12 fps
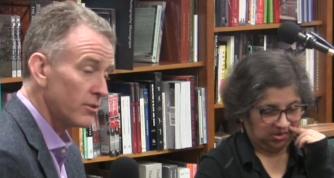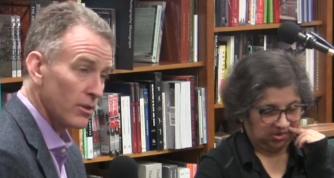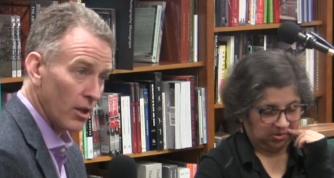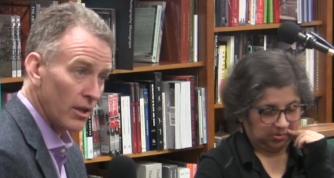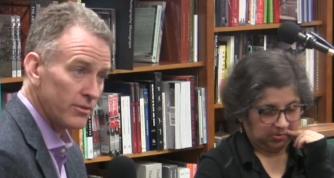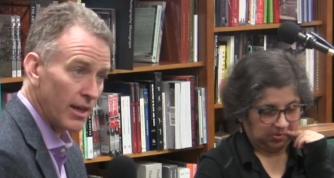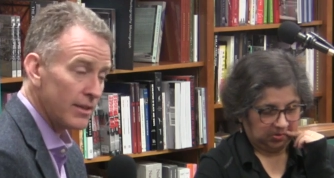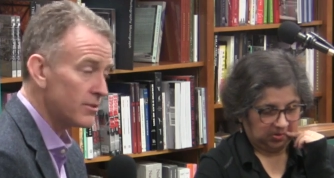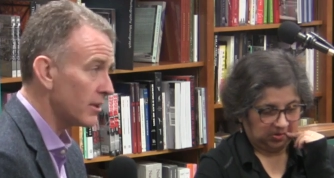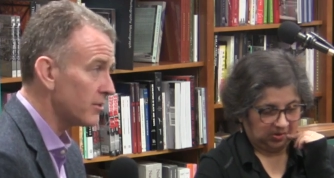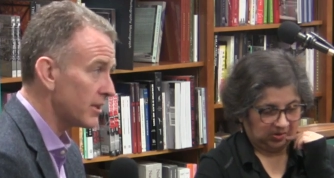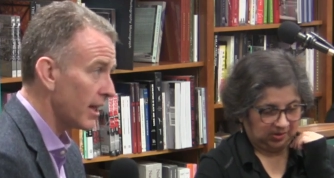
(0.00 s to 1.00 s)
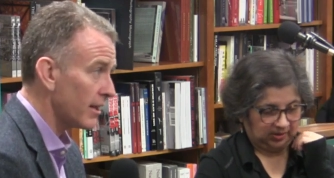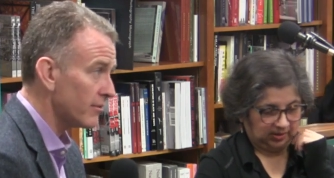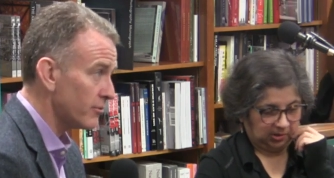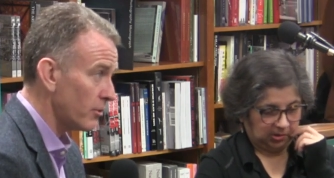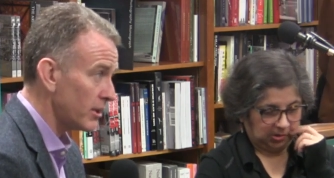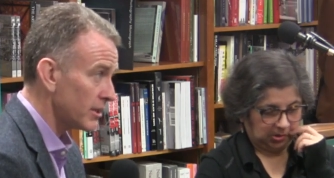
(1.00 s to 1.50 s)
Speaker 1: to Los Angeles,
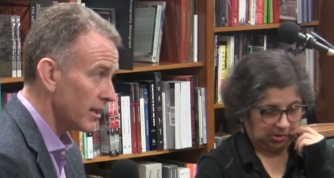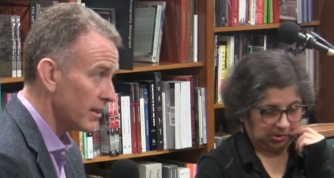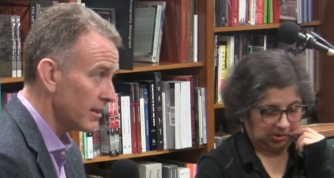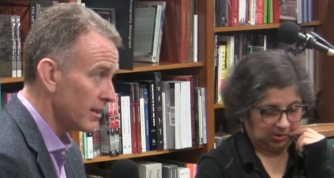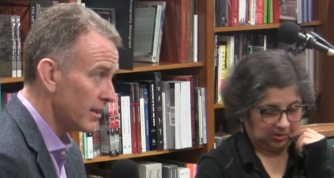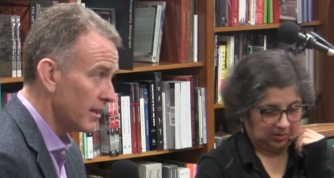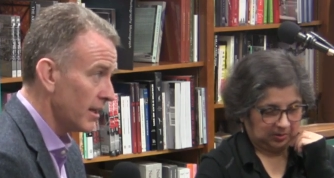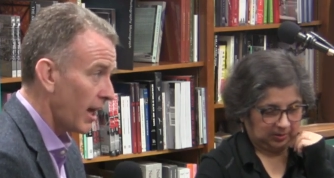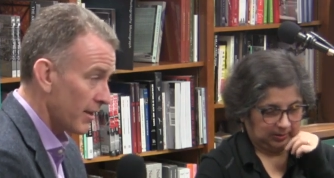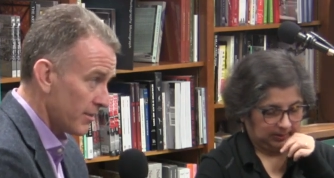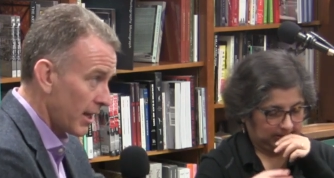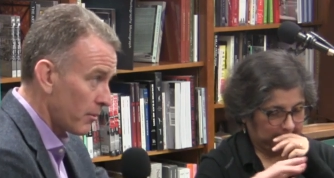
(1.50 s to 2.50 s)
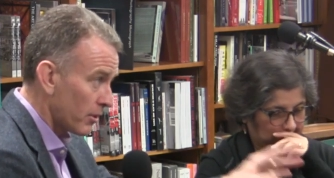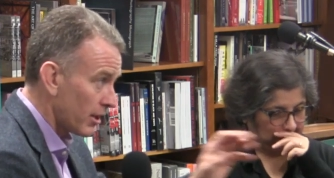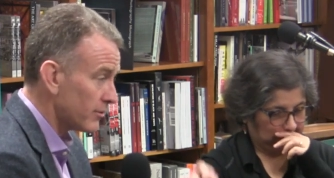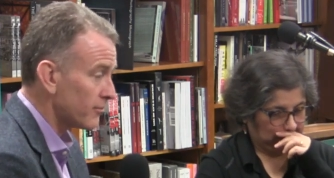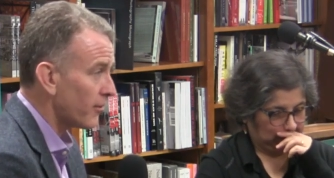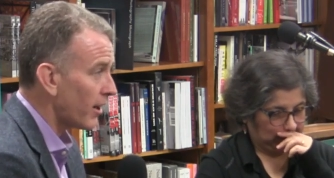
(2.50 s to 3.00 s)
California, and they were
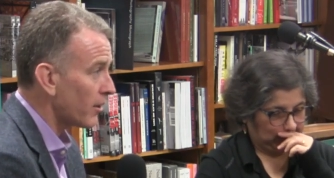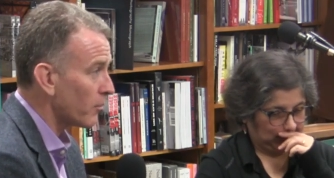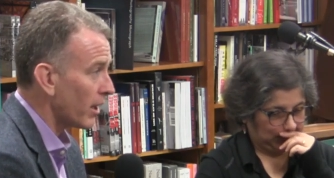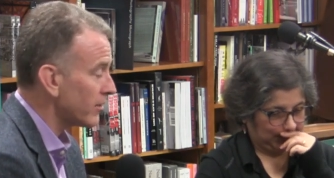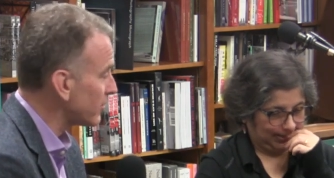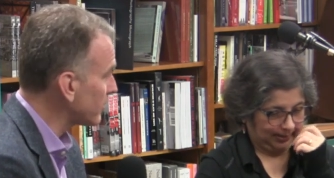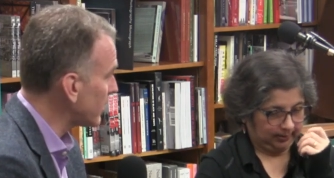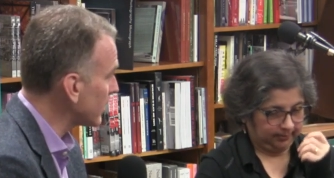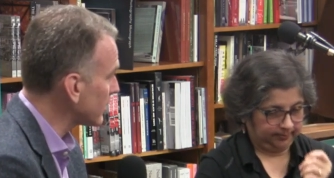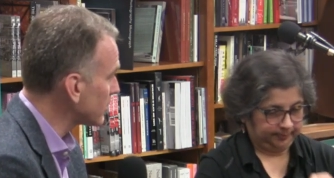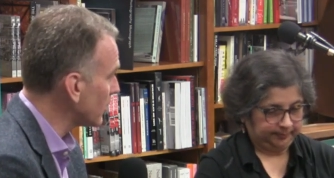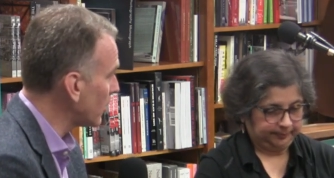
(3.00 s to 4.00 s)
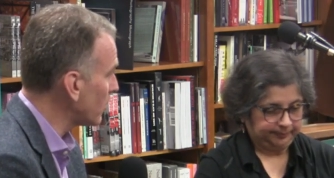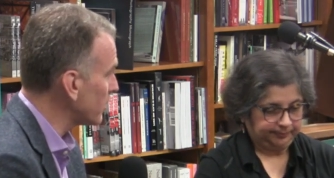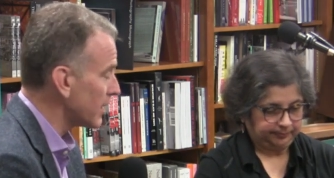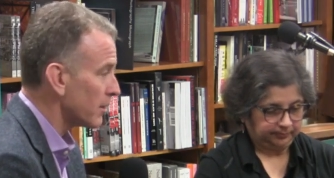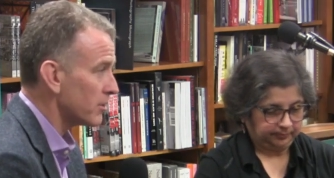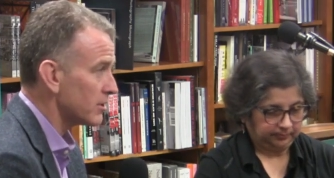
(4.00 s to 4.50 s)
as far west as they could go, and
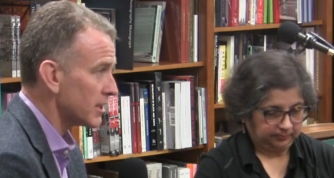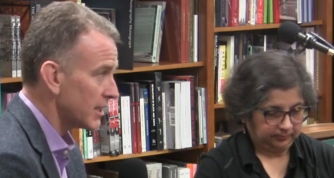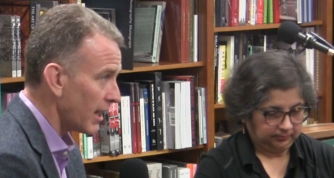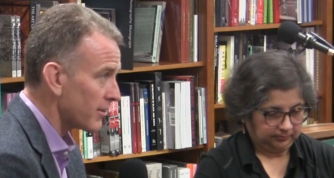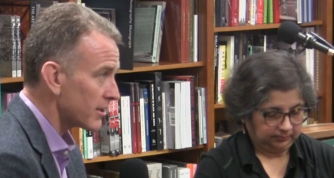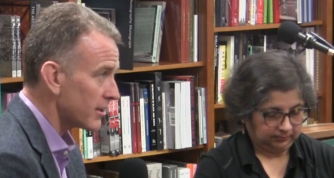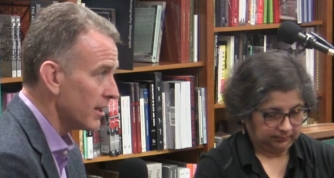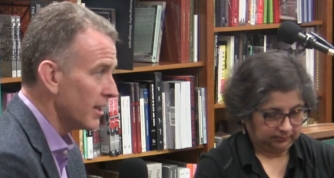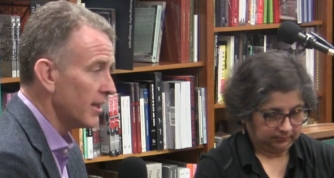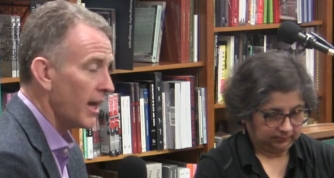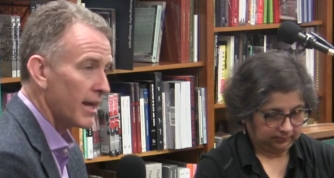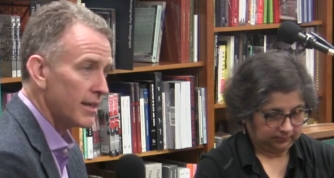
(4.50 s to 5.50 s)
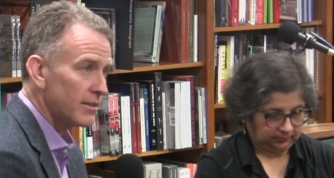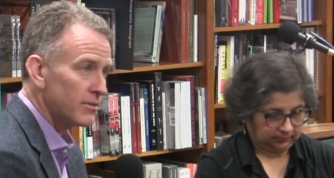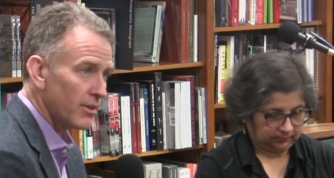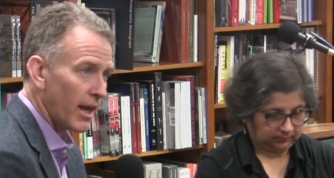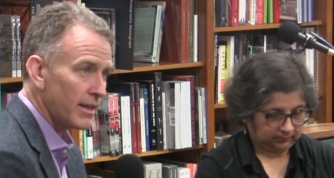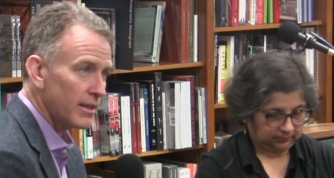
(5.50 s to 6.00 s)
they were together, and he
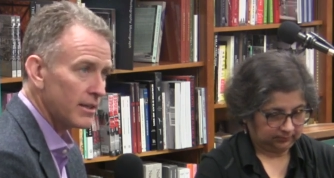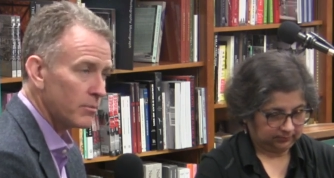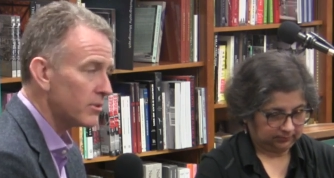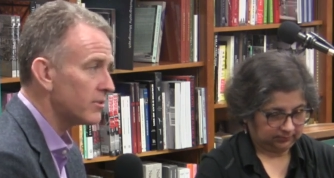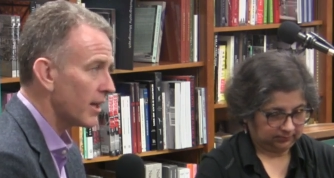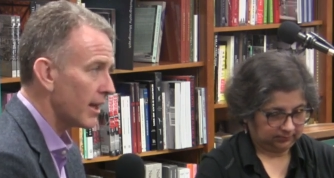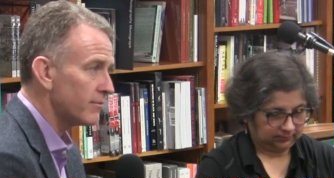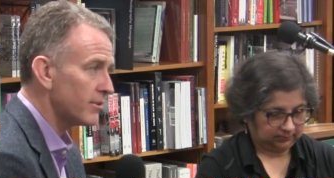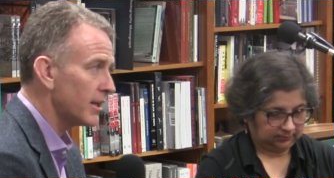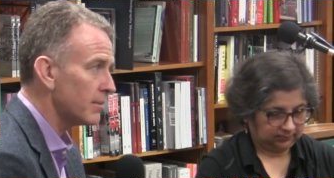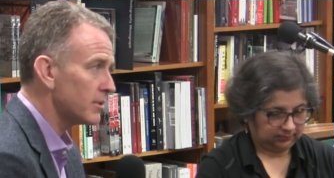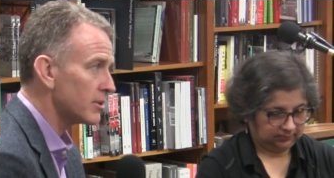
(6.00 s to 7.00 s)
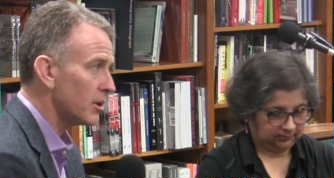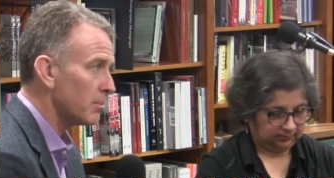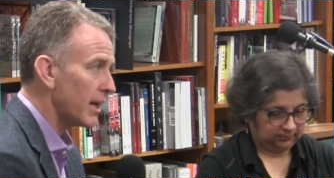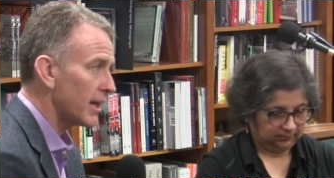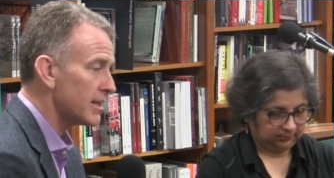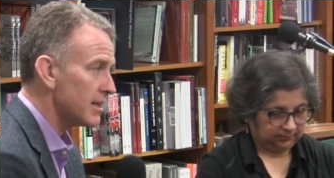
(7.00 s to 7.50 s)
decided it was time for him to go
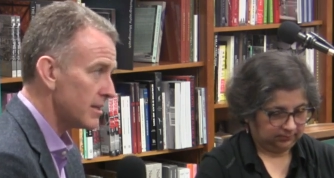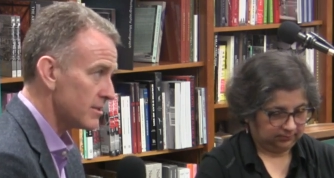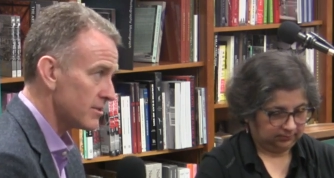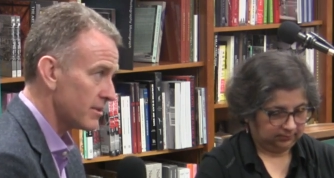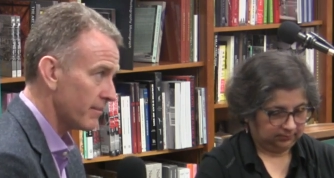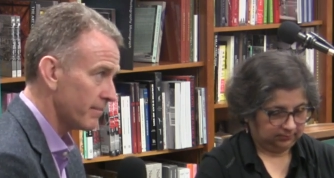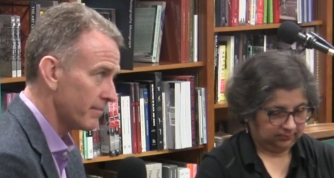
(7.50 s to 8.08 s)
back east.